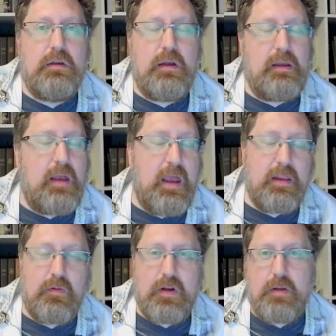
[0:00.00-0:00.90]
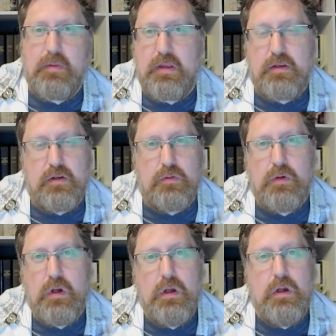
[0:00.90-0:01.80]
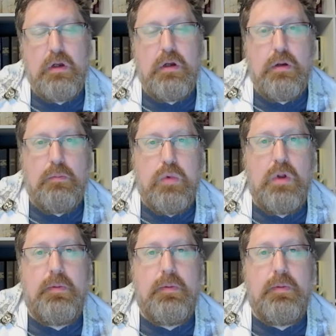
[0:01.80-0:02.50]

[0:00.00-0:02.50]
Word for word: I highly recommend that you pull